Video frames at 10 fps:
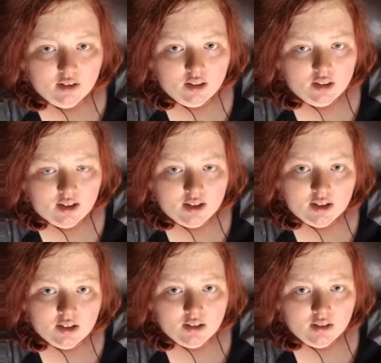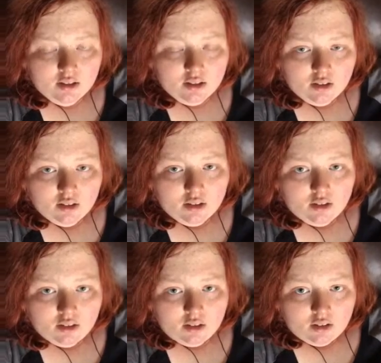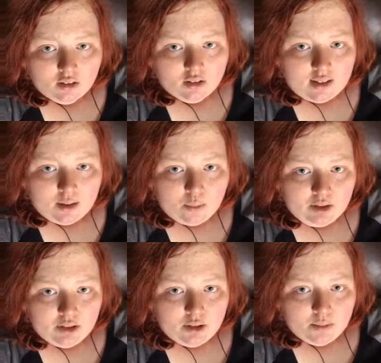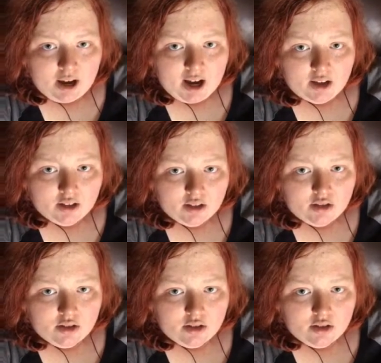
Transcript: then they wheel you back